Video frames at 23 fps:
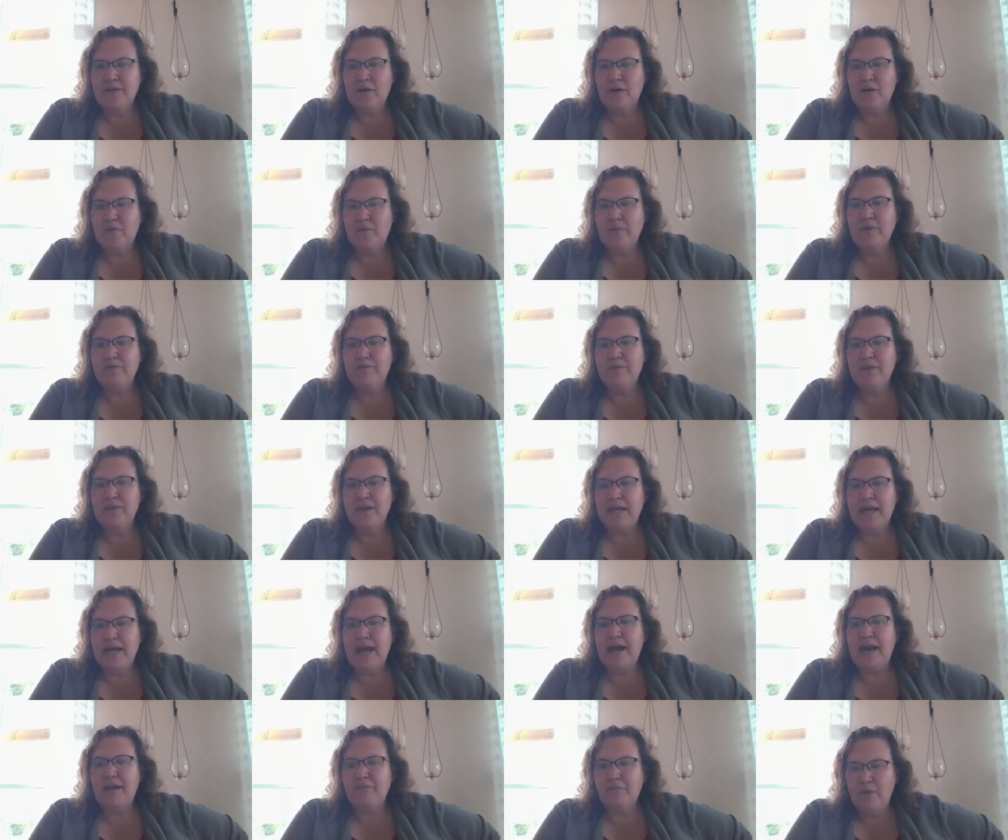You know, we feel
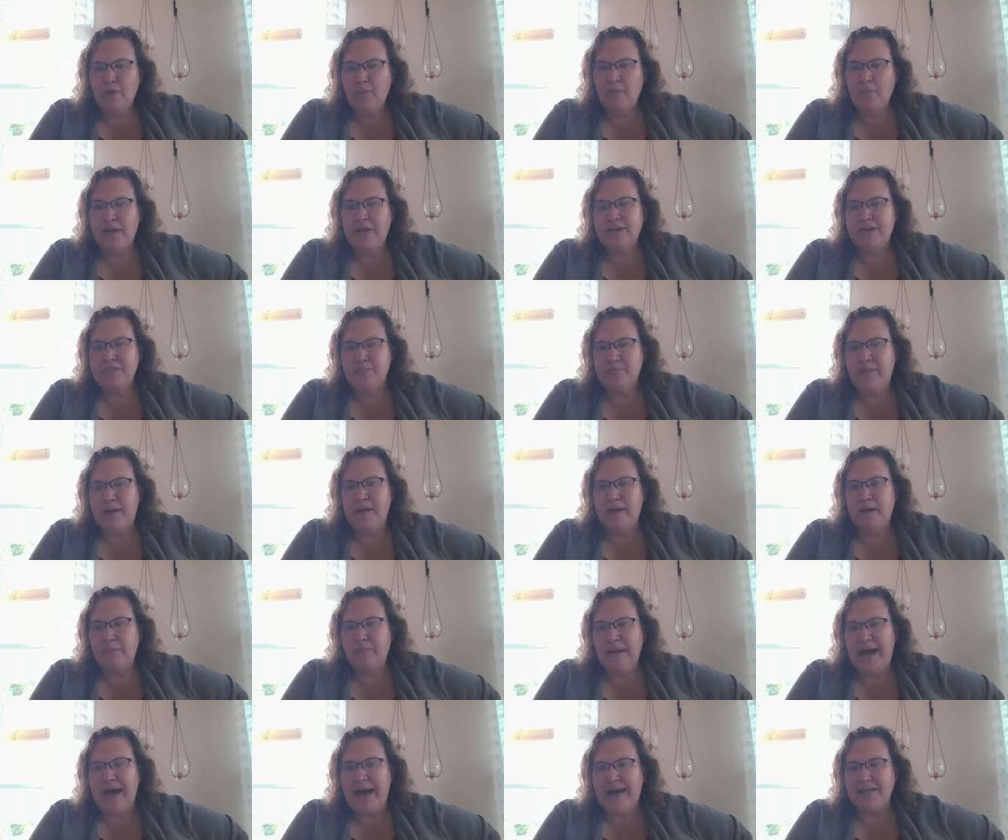like everyone has been
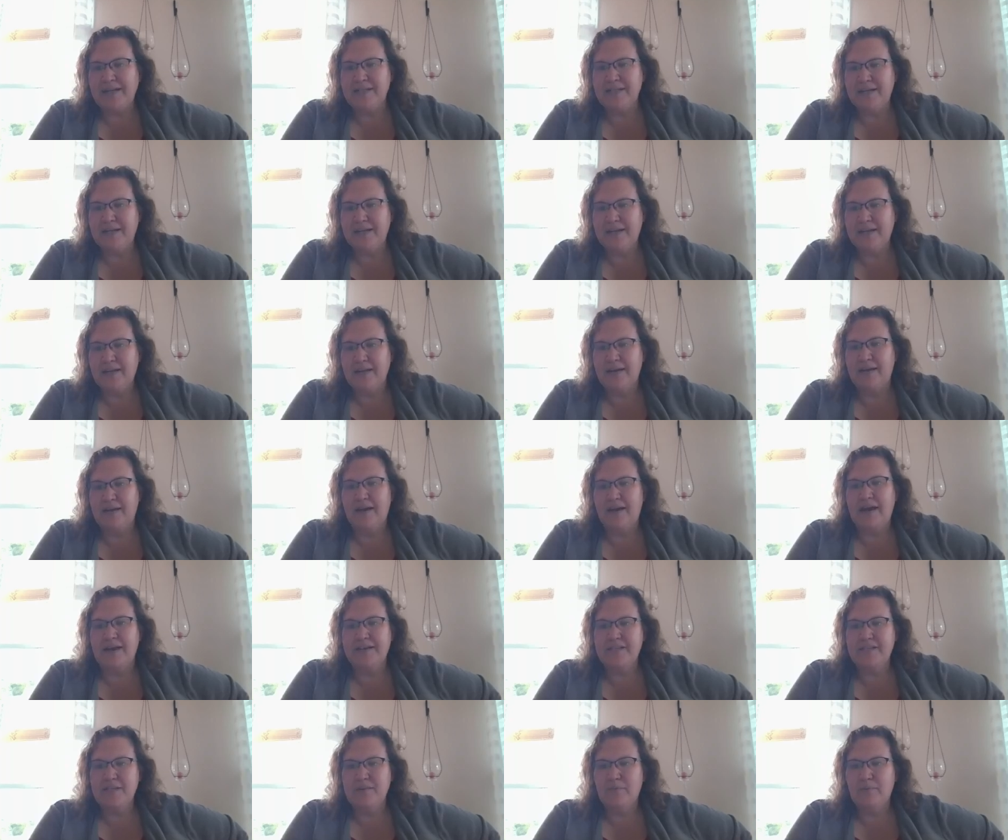impacted, and
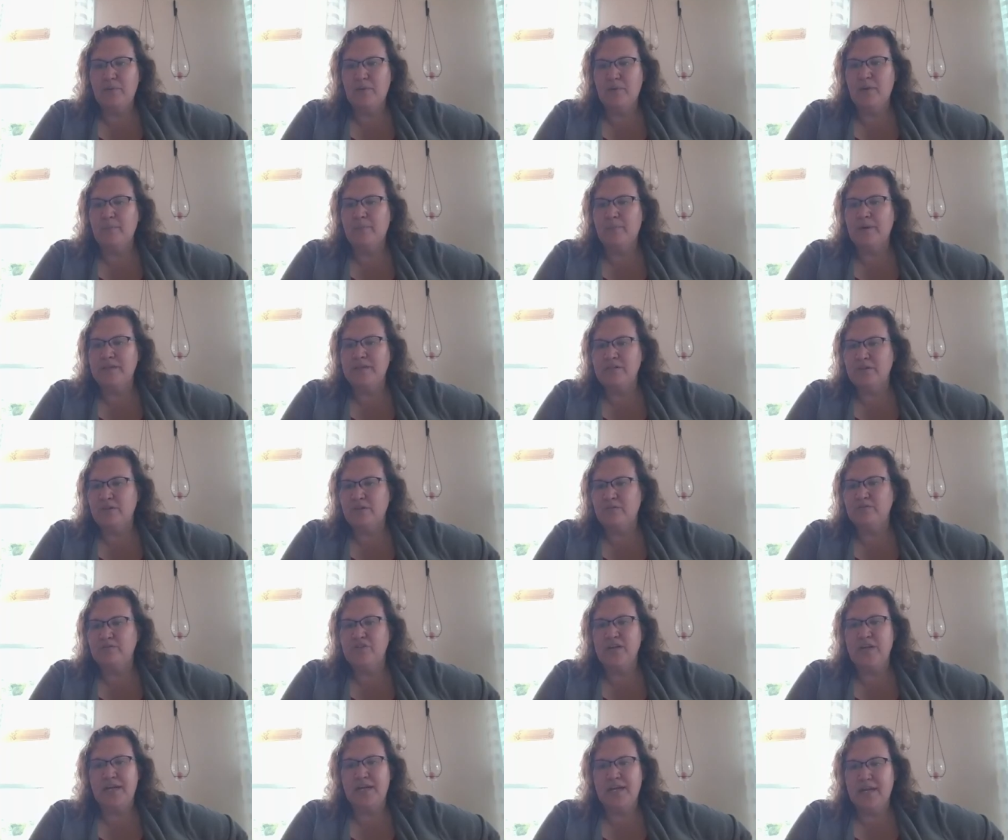I support
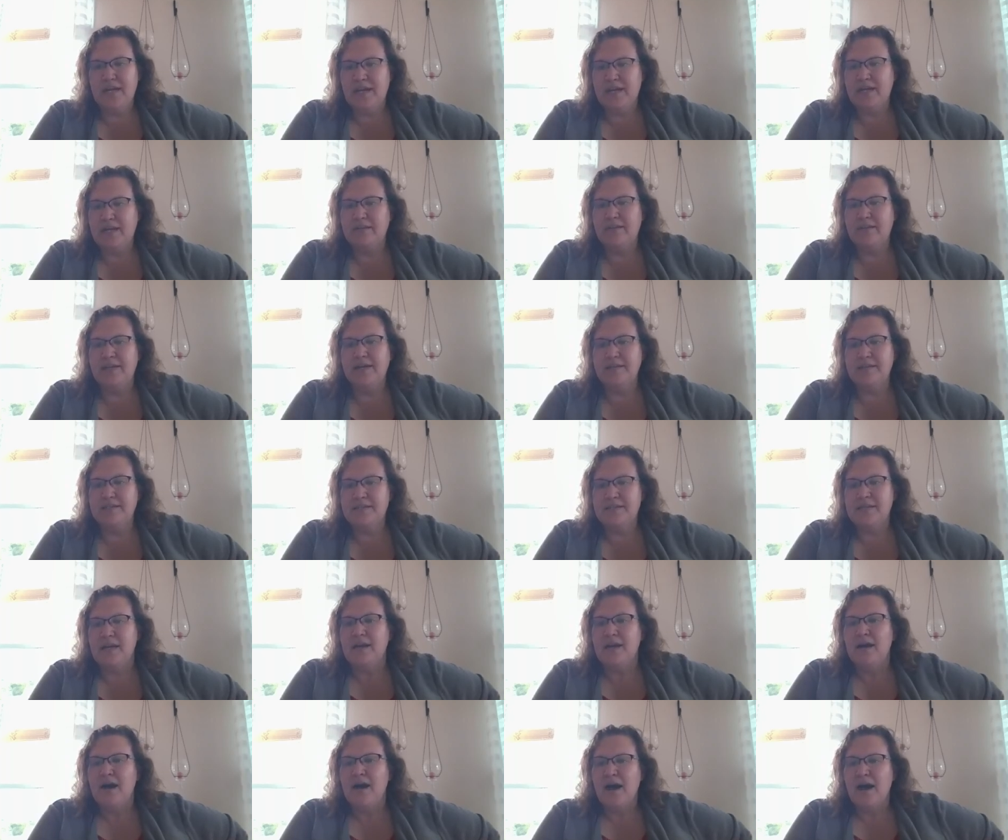President Ojakian in this
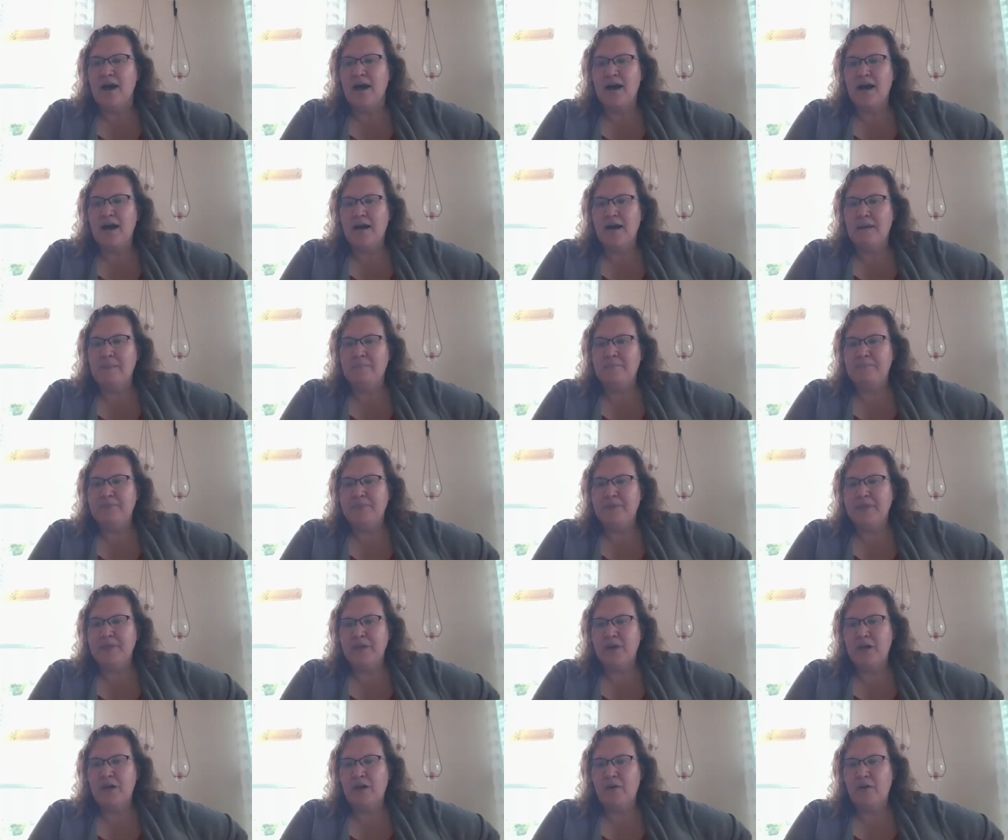um,
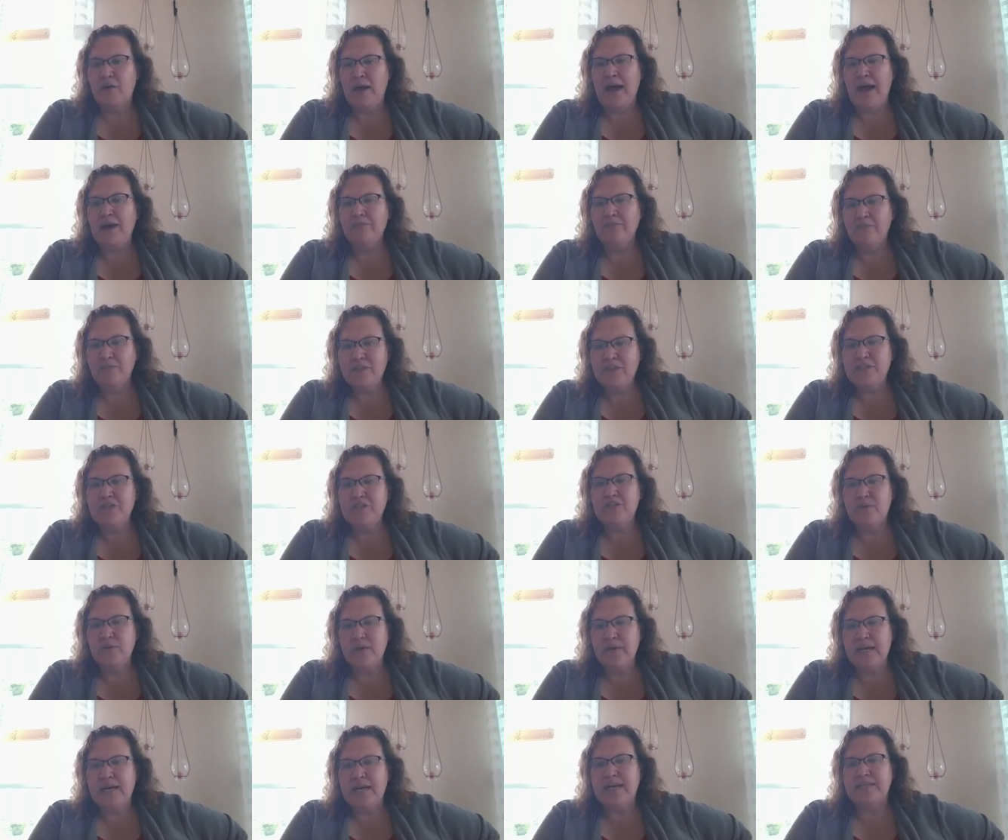you know every
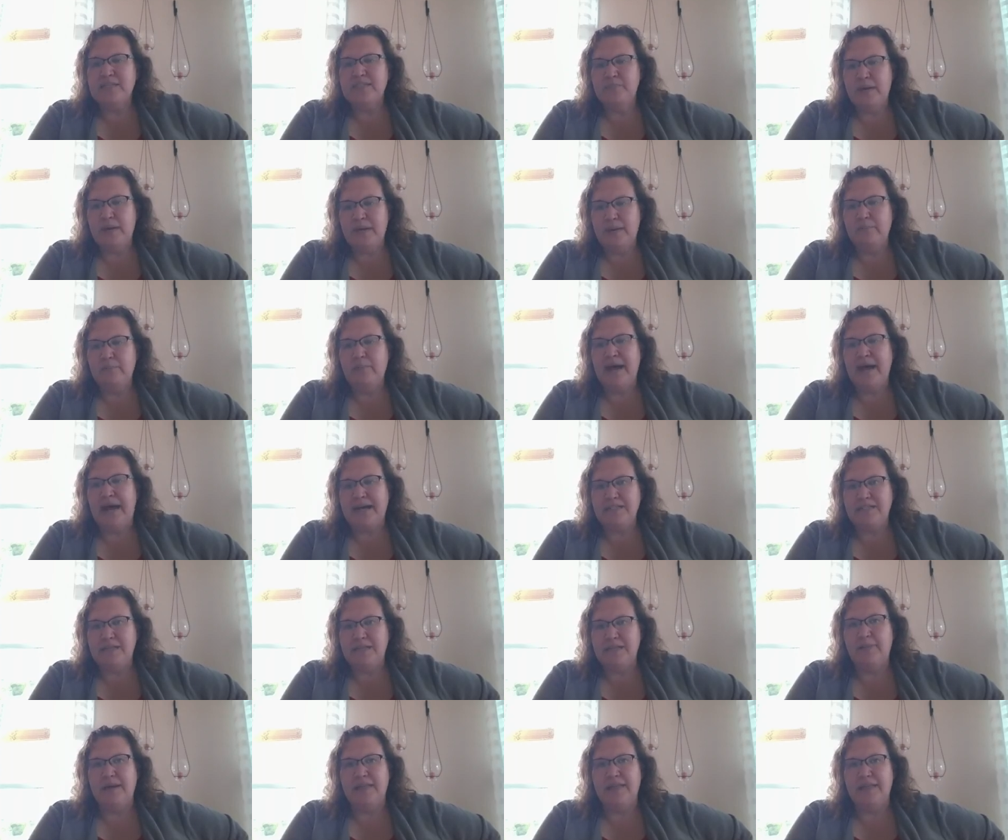student has been
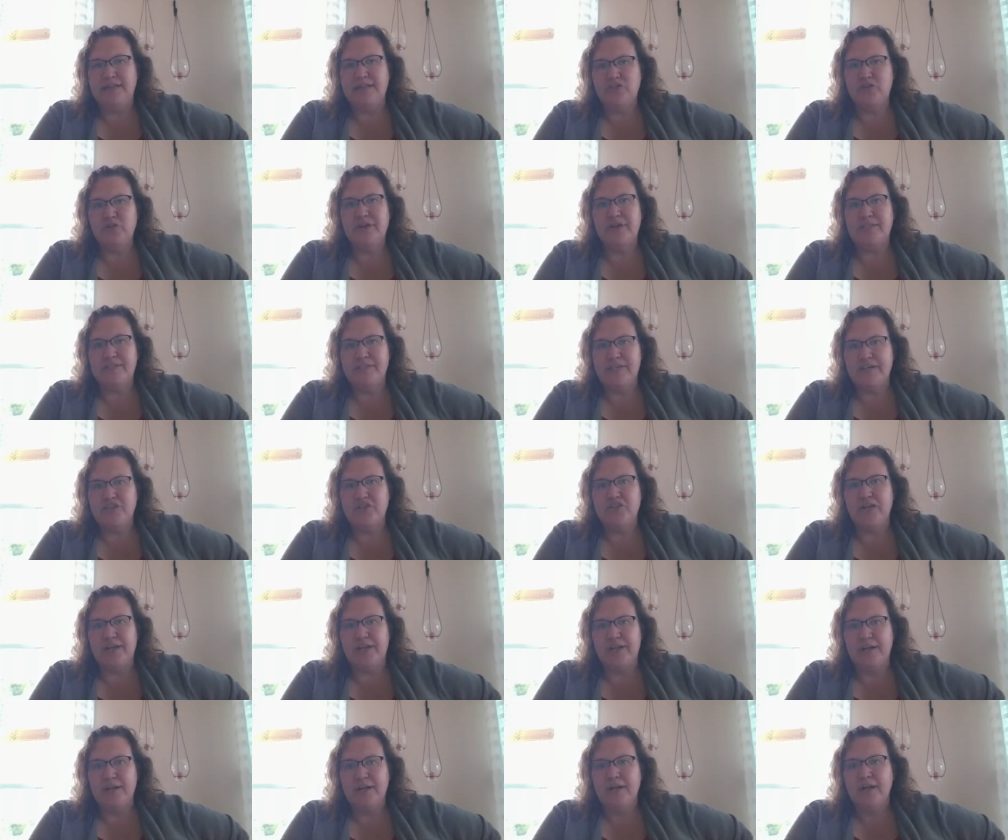impacted by this
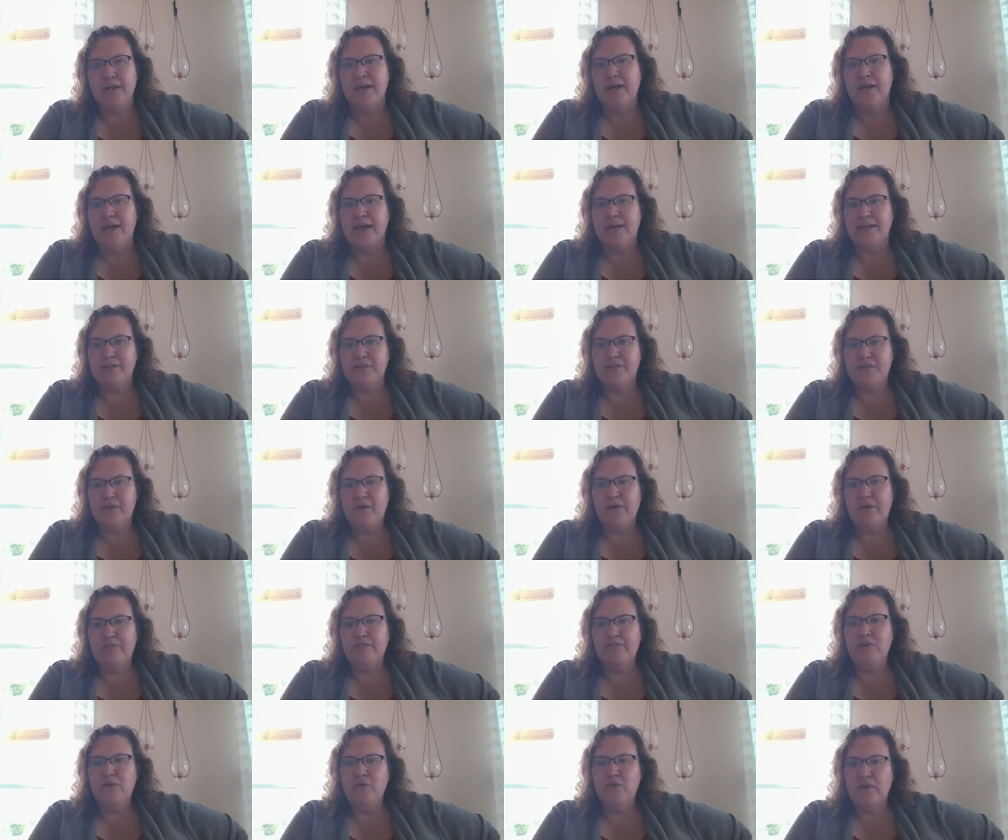transition and so
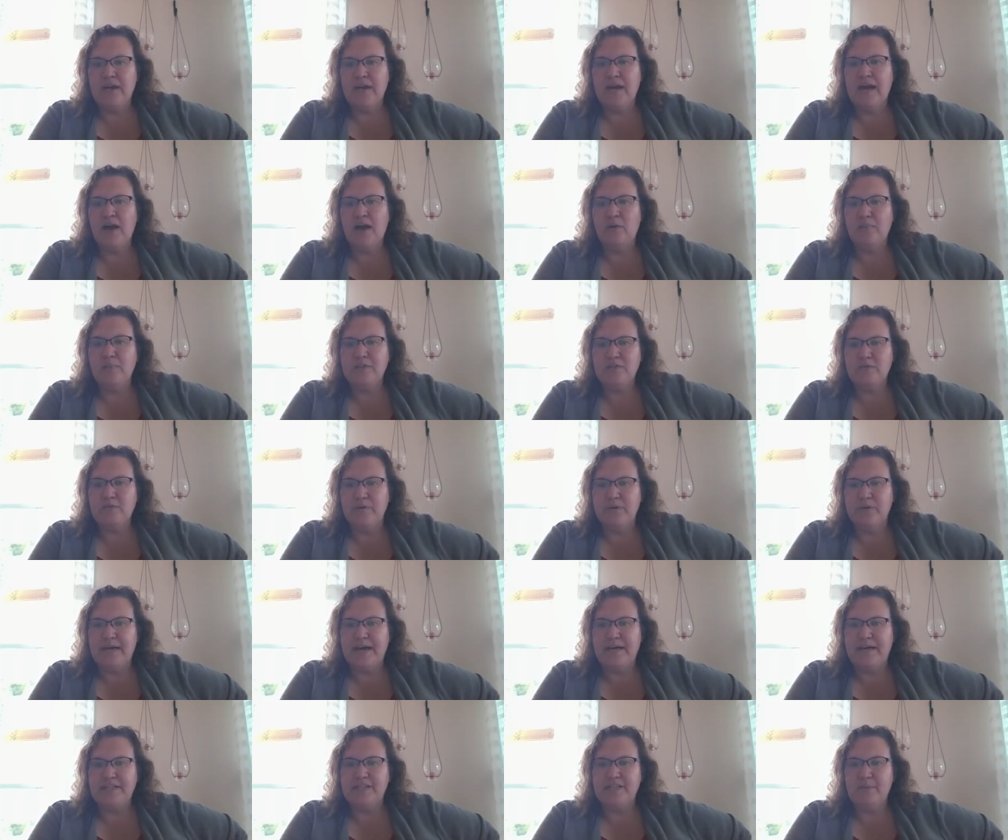if you can help us with
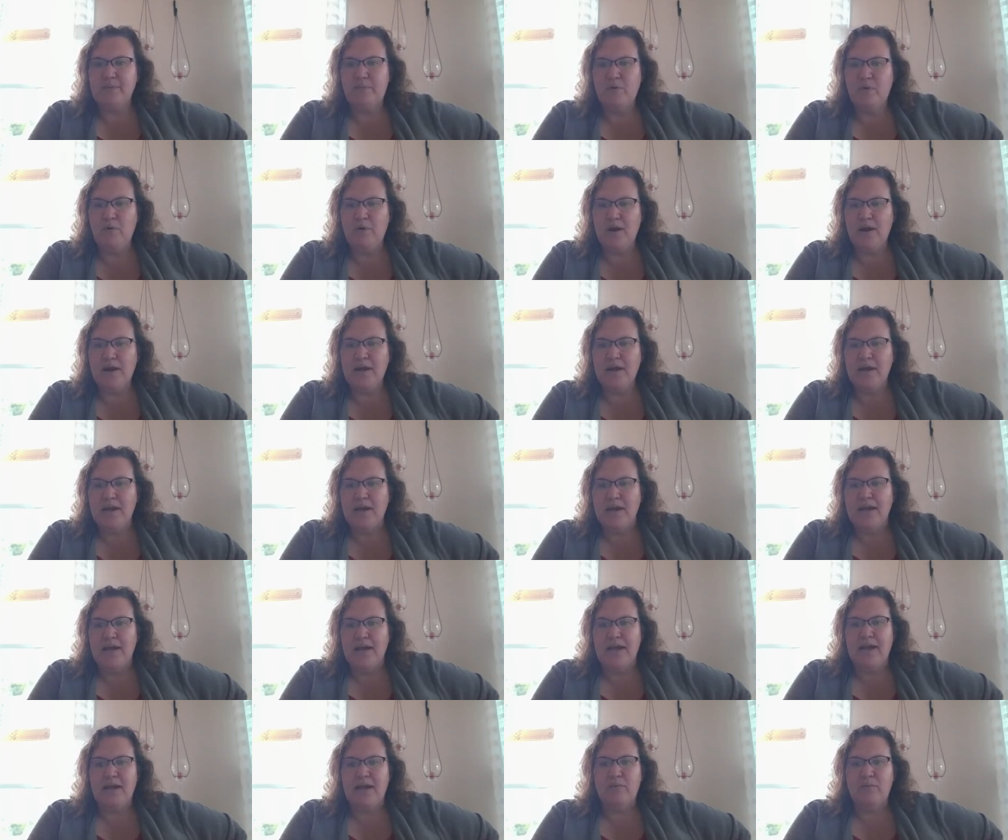that support